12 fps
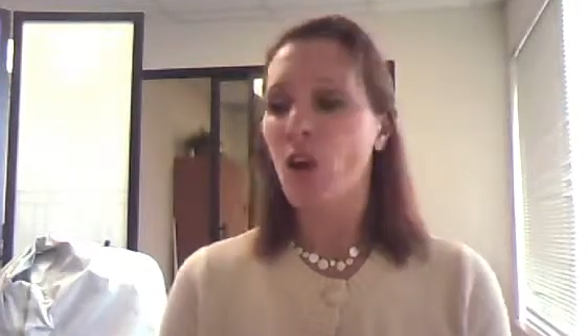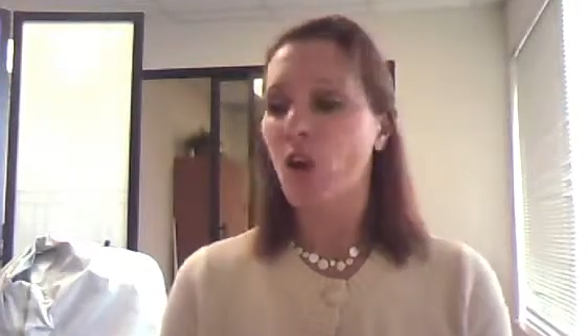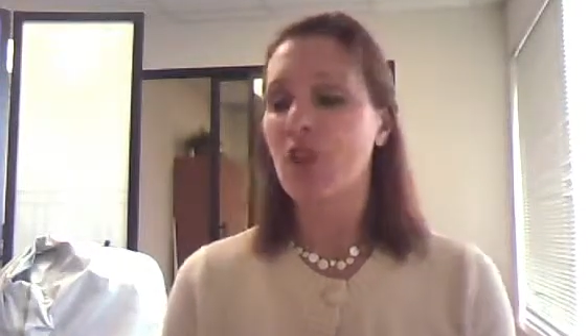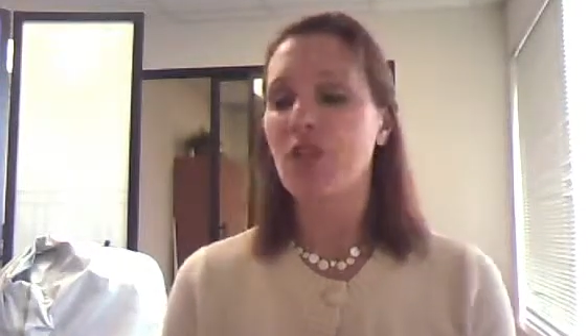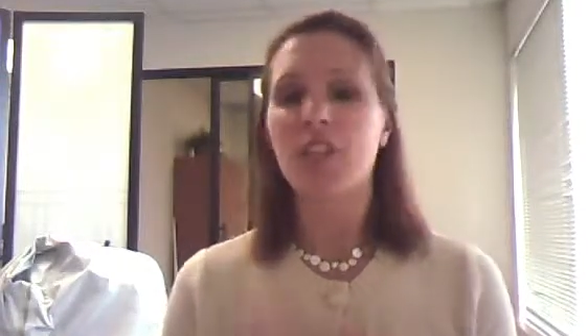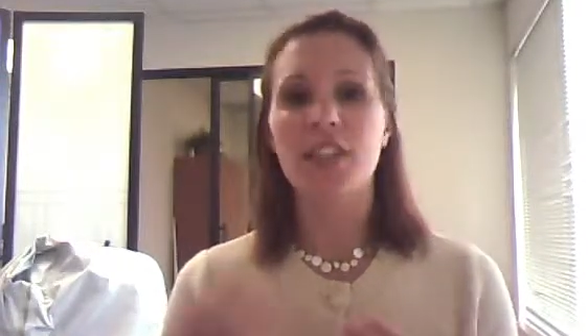or
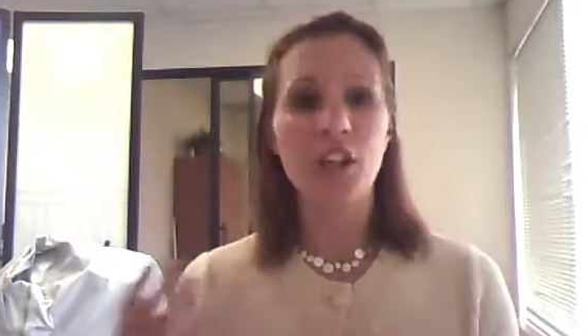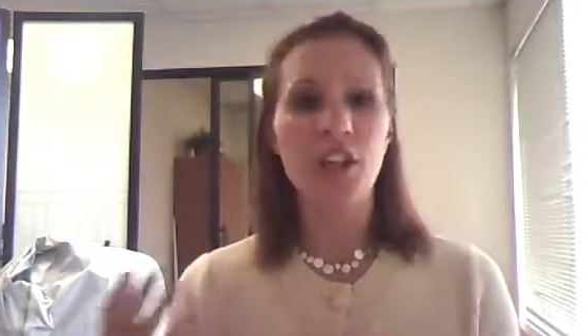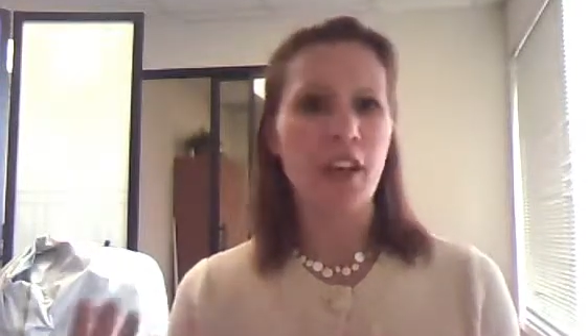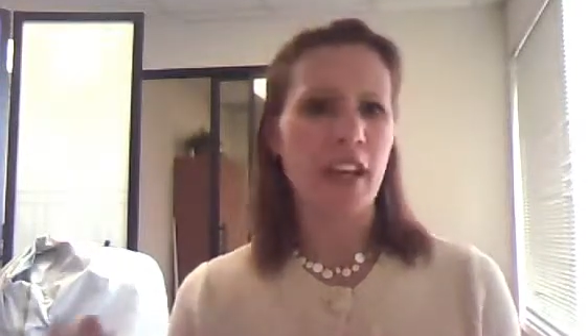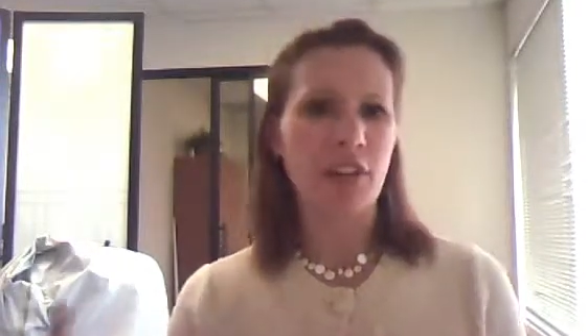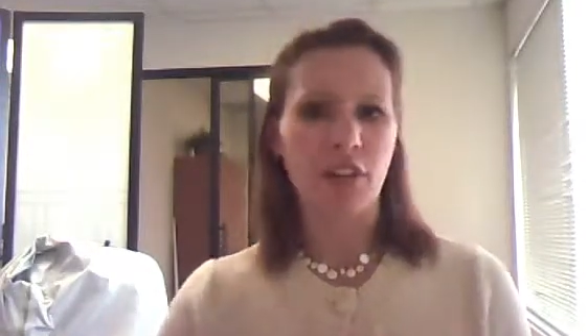you just know
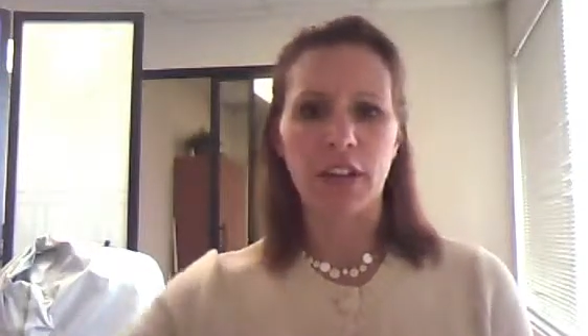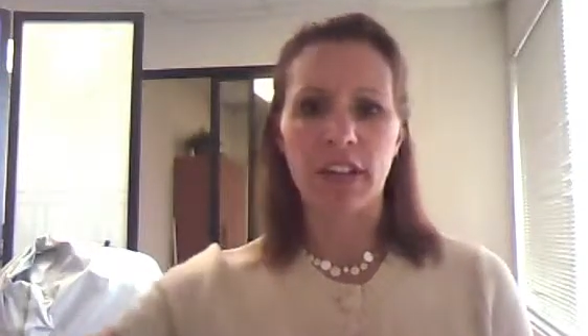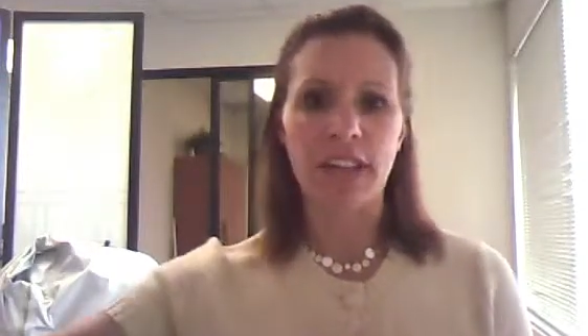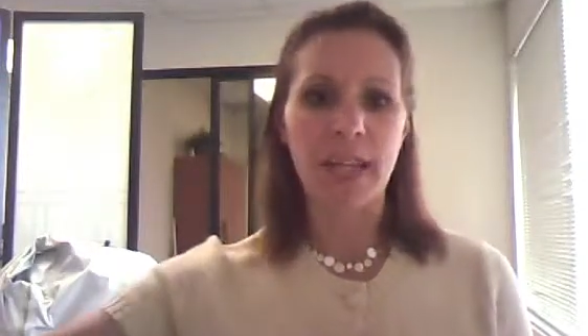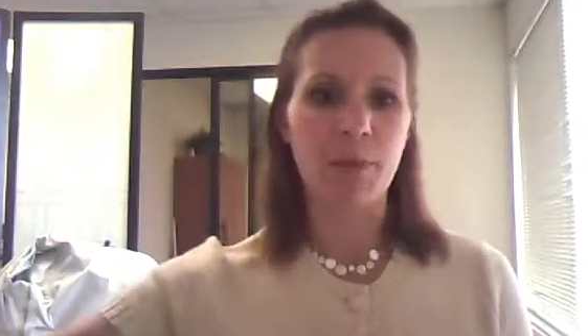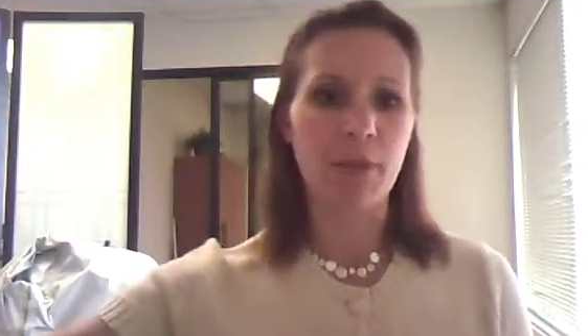that you're going
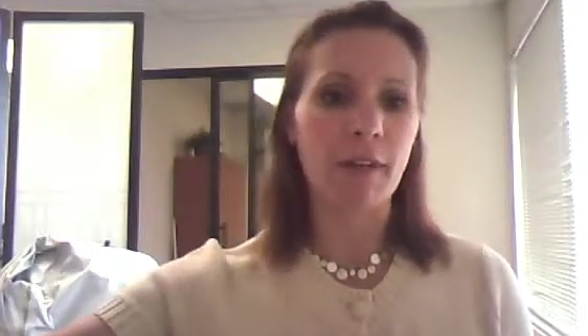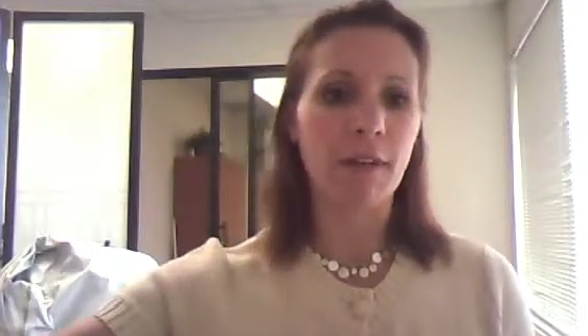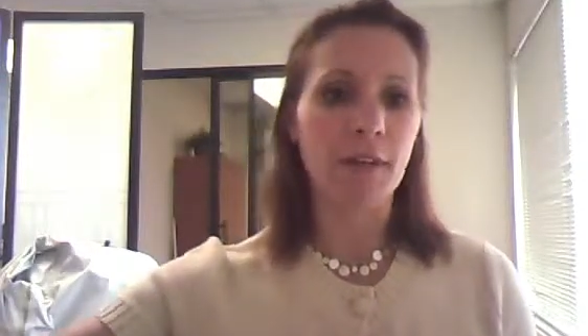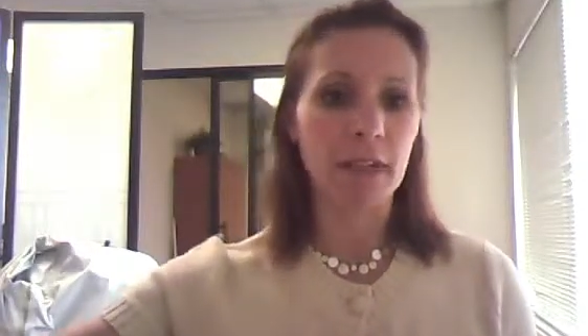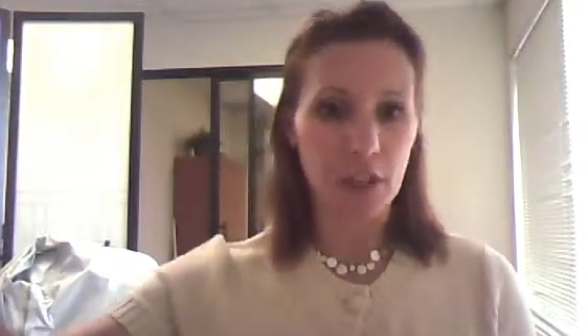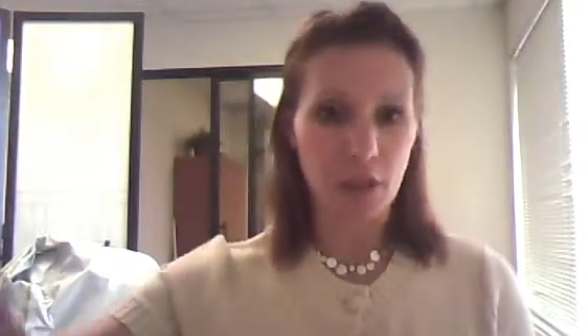to keep
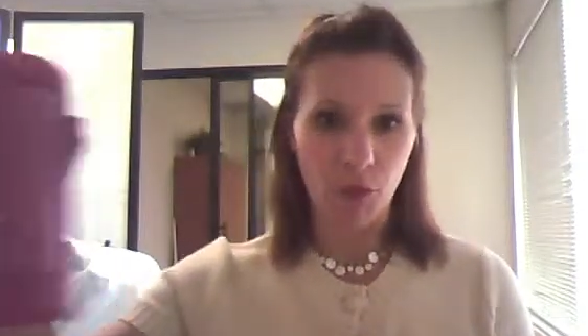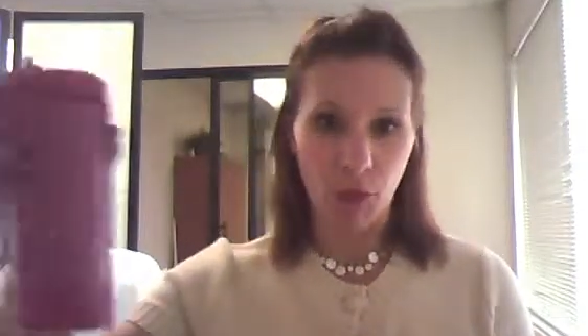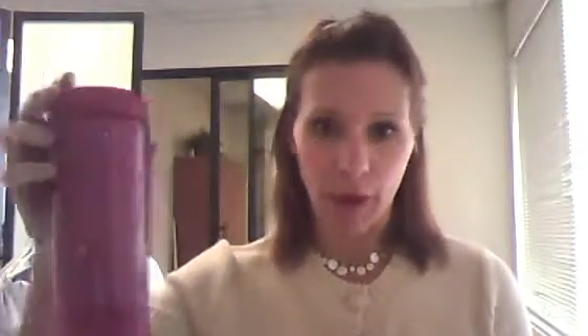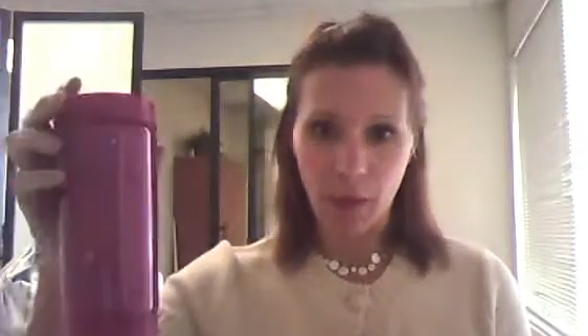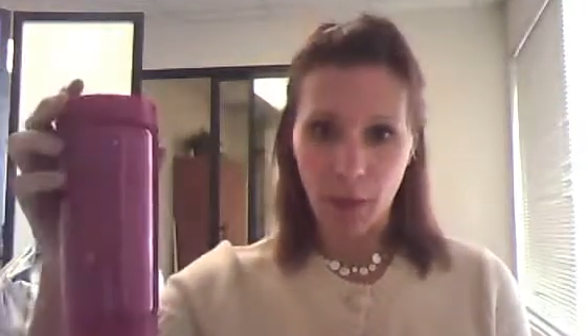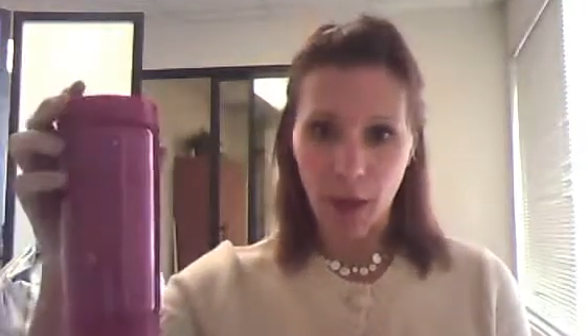refilling your
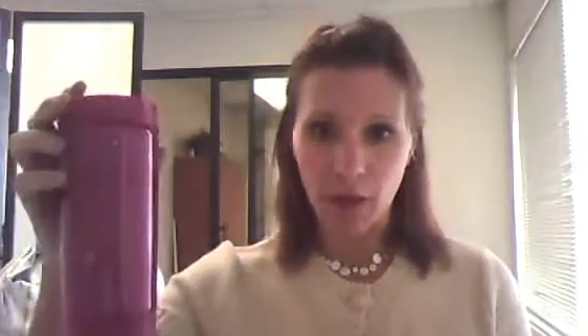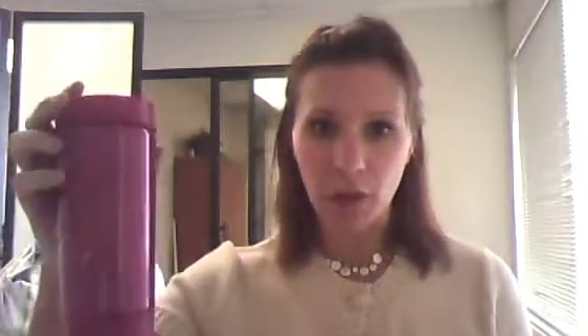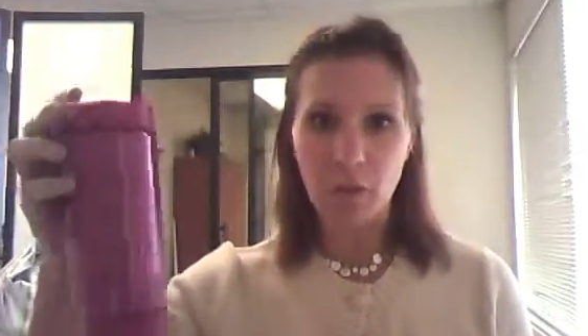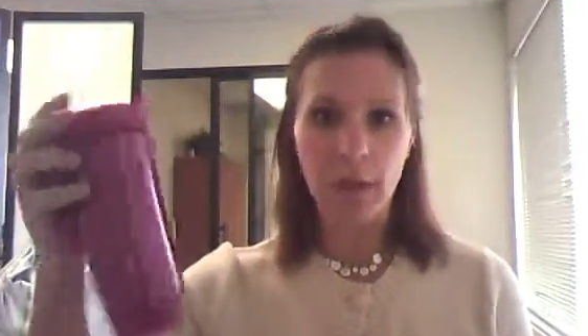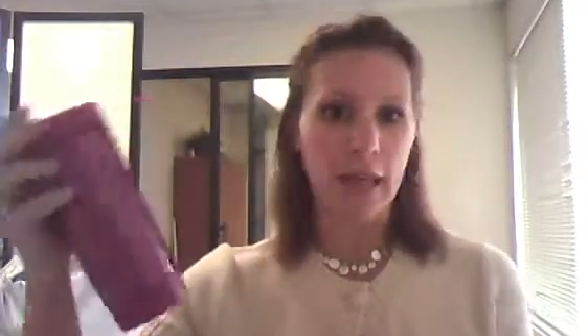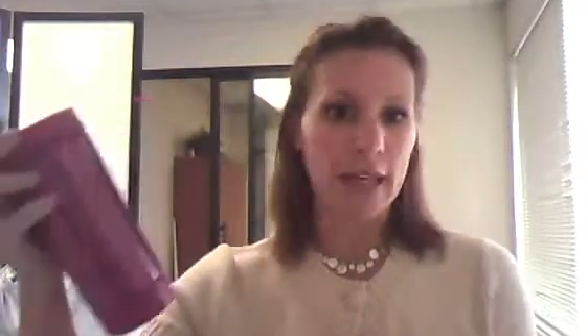water bottle
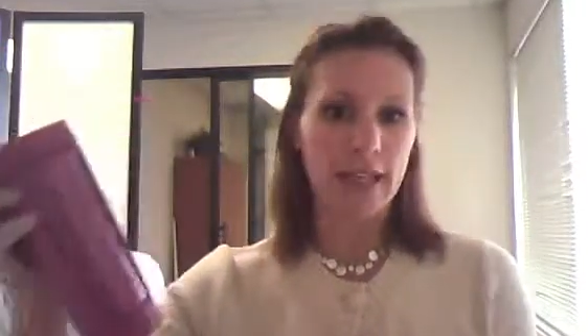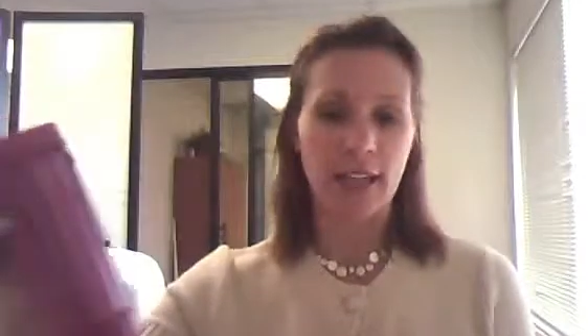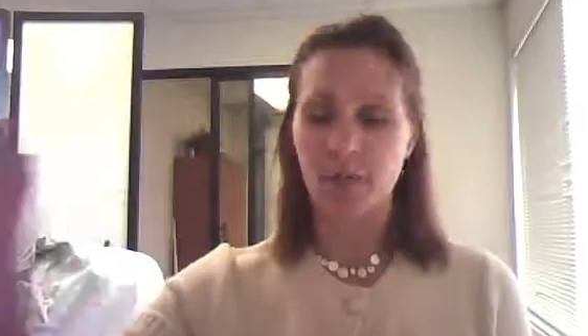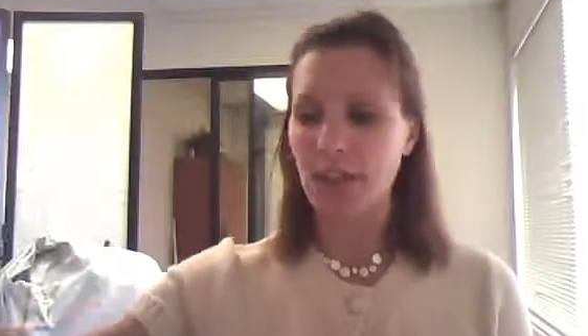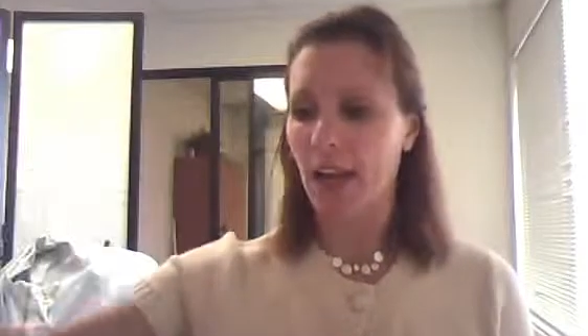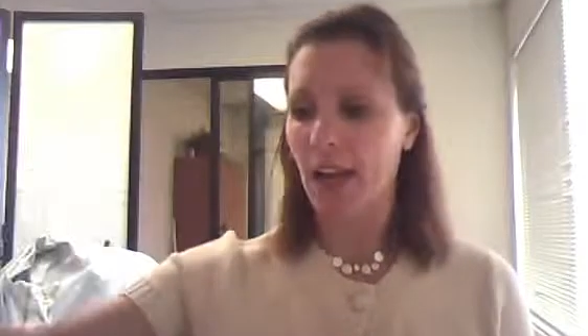because
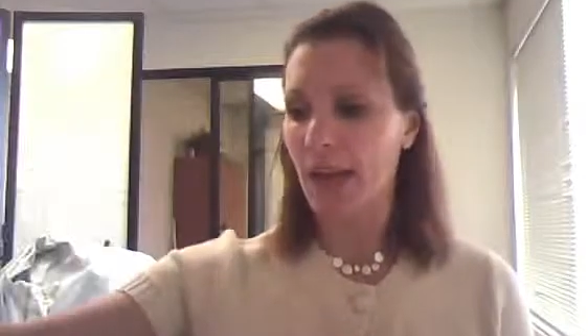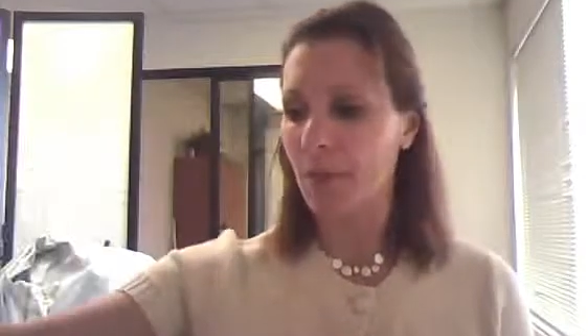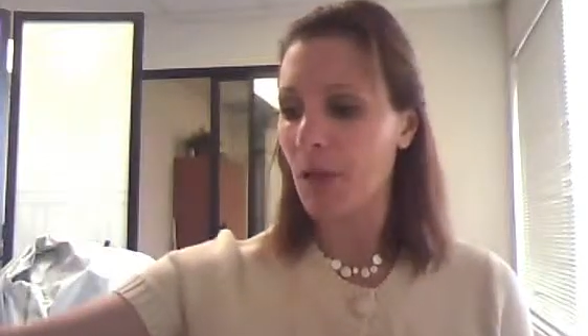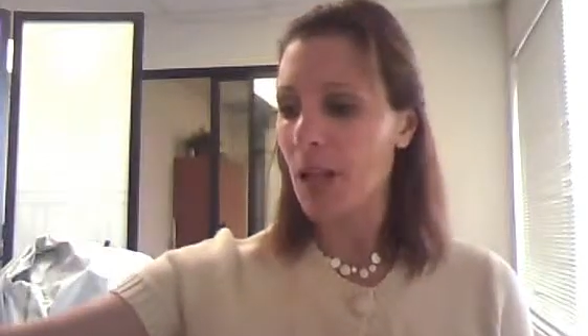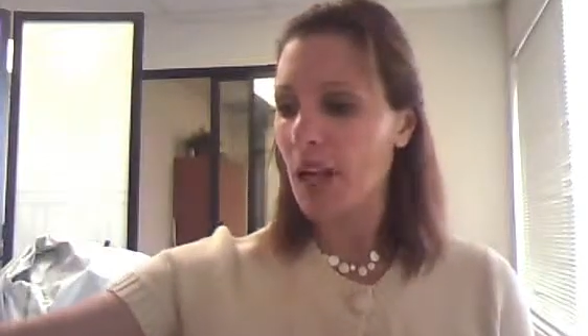every time